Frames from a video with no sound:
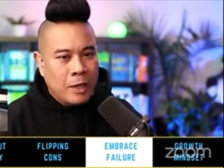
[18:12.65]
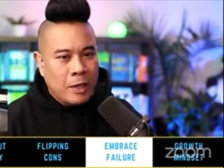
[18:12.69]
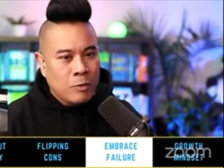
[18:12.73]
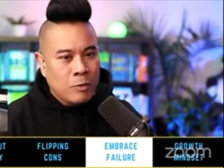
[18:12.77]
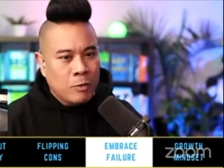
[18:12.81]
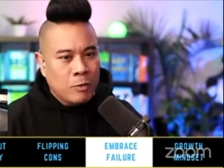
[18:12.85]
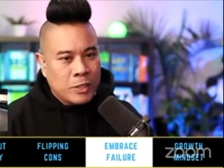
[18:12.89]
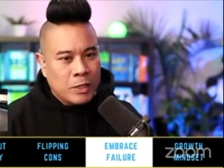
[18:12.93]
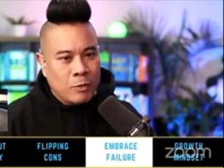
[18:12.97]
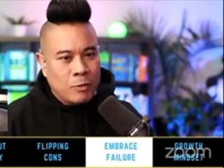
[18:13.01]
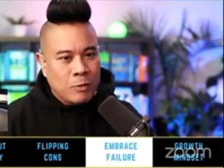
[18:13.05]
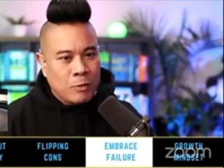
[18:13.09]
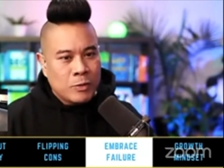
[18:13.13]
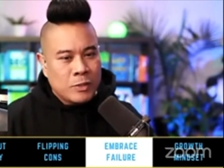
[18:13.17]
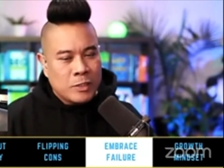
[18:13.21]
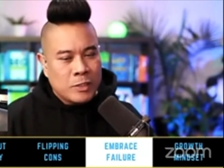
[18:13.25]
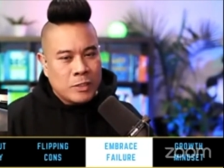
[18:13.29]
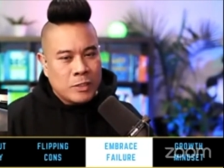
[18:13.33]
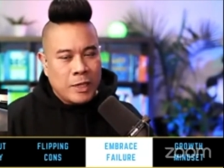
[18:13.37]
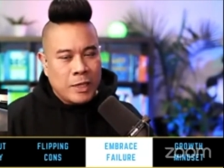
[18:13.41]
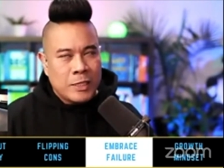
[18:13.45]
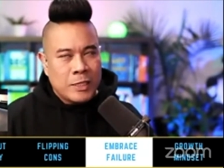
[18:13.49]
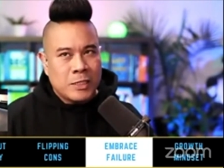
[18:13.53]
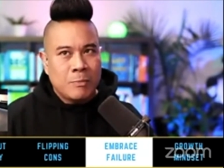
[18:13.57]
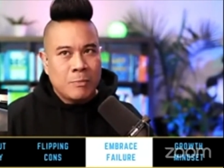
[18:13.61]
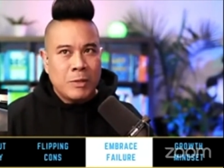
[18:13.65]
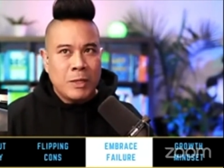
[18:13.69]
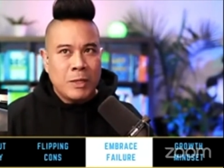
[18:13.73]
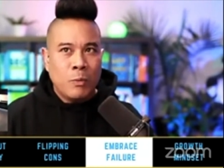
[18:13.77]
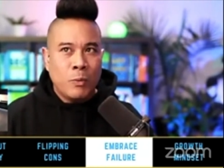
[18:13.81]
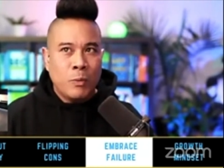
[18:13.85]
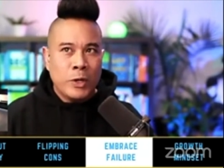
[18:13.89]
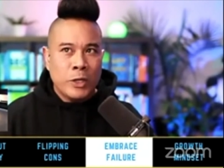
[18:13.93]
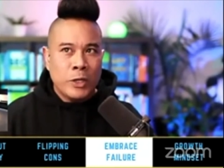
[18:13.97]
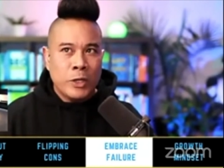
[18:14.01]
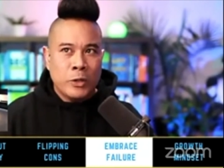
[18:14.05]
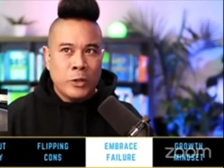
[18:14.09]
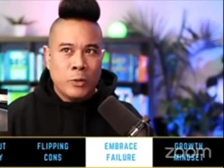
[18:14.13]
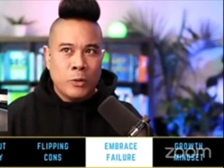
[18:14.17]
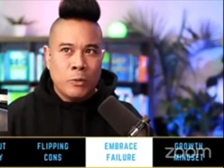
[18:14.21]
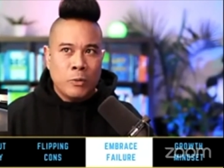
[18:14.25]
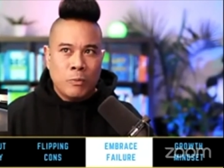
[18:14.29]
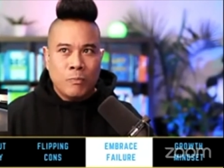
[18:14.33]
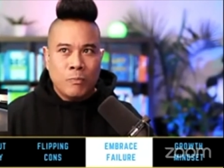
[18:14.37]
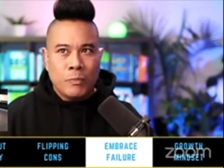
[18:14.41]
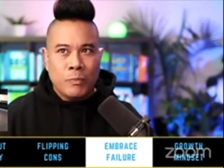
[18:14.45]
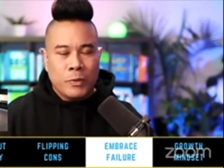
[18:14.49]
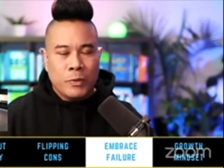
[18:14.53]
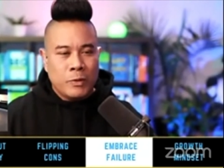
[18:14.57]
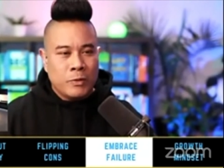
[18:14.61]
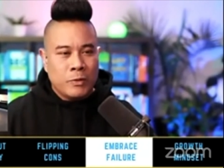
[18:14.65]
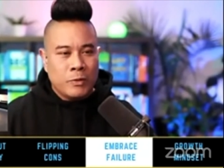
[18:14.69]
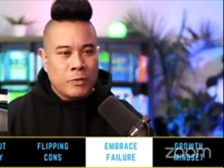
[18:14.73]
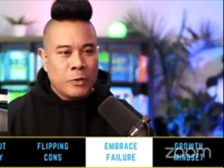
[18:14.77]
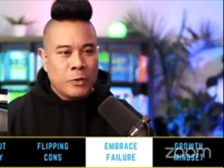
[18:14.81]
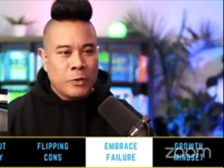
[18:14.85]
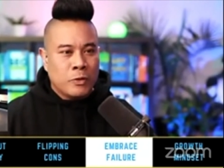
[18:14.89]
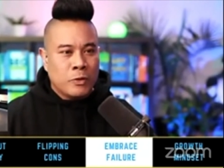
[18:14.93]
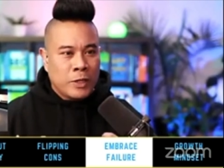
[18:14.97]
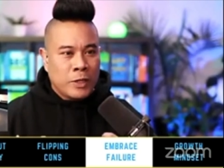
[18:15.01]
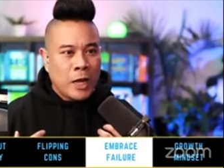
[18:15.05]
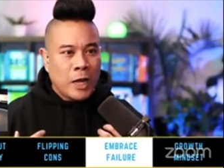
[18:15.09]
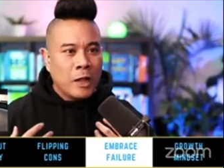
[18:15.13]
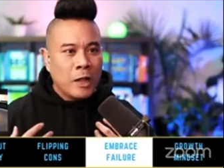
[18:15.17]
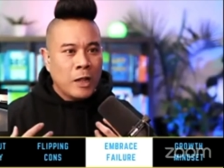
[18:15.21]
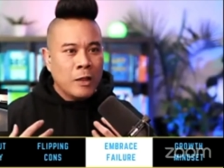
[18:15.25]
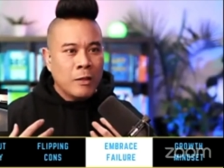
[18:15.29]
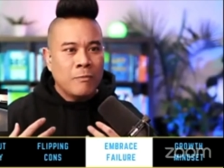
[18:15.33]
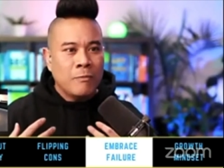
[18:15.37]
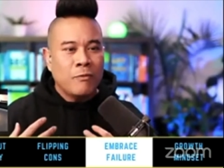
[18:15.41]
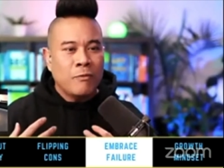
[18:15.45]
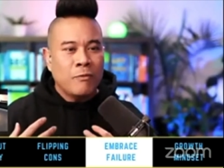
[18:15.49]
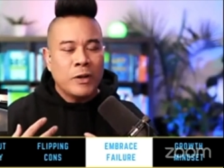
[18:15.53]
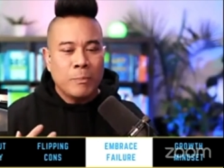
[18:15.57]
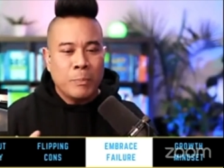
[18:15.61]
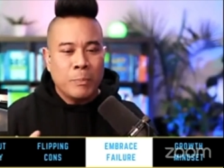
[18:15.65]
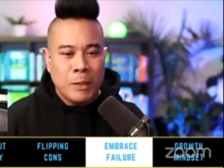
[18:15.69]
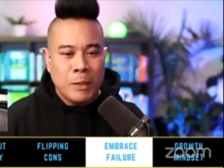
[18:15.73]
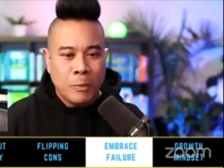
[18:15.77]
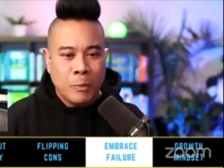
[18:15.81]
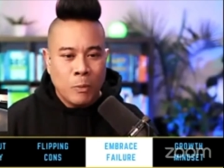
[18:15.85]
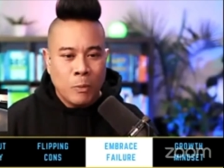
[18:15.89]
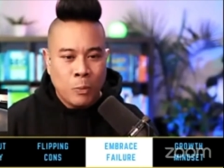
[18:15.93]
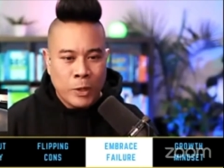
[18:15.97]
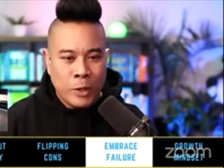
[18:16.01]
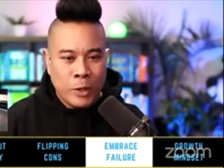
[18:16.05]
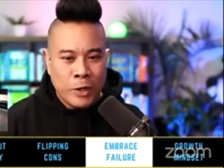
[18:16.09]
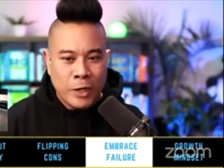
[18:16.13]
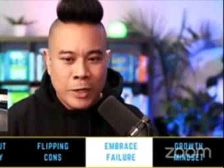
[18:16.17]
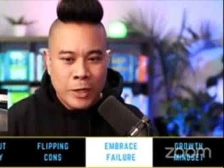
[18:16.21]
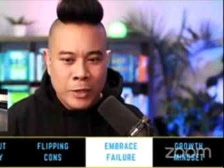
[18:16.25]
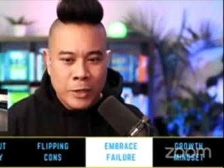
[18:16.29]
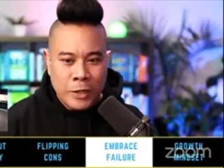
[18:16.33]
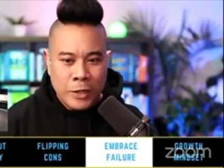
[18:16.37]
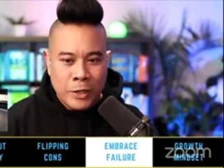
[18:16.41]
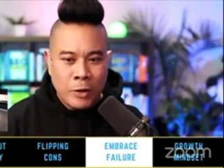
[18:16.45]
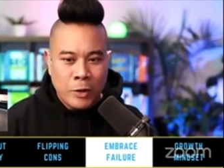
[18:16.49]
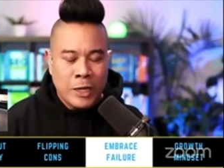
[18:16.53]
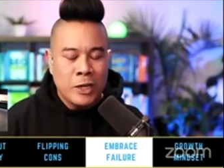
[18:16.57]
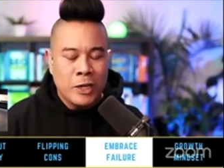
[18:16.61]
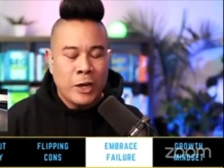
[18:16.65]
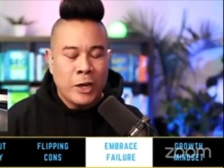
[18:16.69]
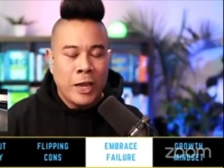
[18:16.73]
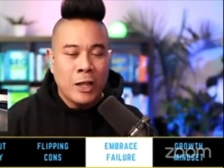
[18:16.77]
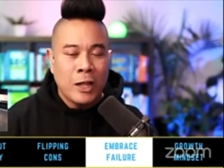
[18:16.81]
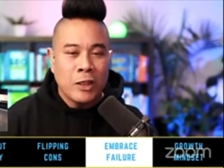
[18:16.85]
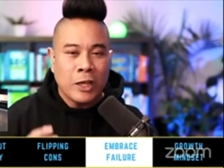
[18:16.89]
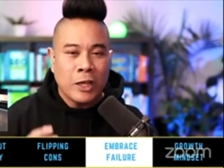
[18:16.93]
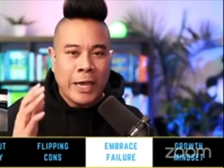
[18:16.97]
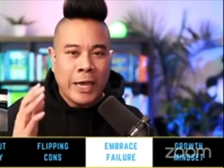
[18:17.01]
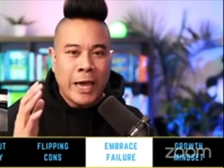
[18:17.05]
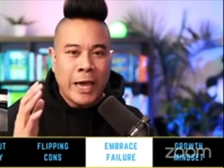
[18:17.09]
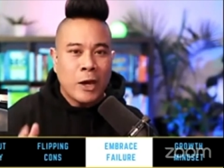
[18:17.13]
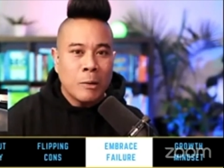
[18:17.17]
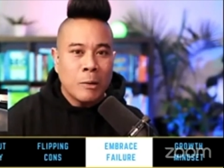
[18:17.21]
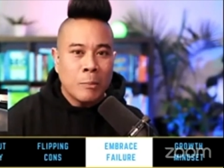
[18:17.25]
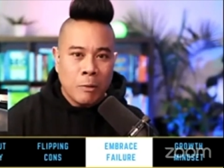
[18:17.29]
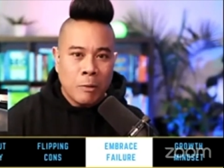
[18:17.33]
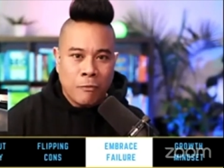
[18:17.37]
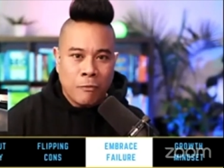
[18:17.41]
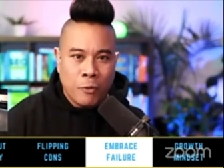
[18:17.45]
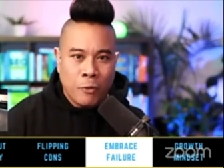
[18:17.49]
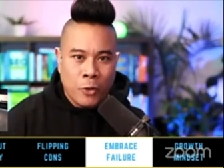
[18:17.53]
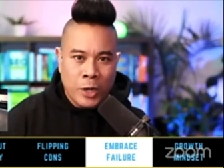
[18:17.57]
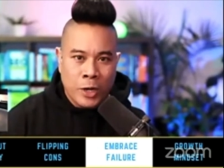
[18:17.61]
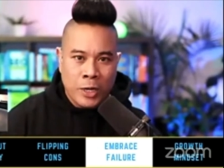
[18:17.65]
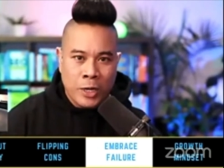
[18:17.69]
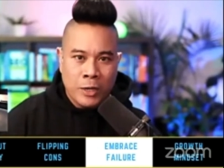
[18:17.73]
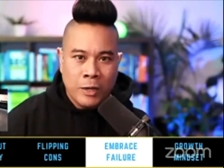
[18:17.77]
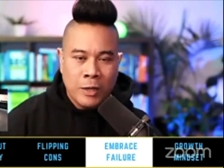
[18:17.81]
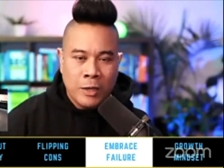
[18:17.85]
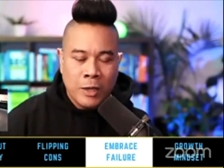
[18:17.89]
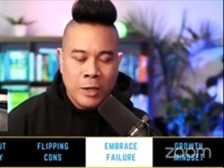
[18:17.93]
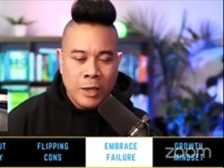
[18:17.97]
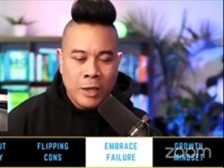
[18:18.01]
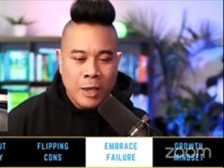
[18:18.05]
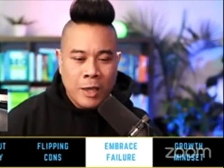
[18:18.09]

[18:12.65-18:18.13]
It's something where you tell in front of people what you're going to do, and you're held accountable for it.